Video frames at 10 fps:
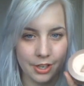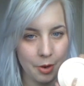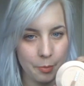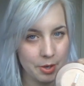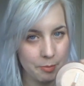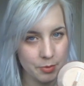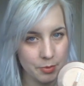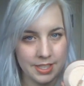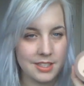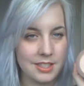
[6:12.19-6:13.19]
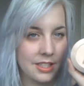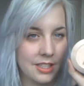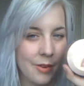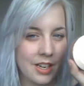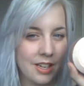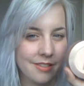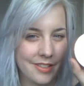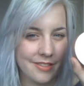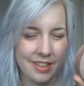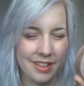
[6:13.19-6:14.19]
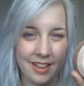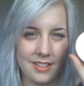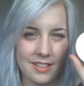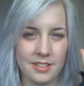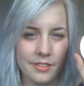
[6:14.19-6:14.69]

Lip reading: to go pretty much with this. So I love it for that.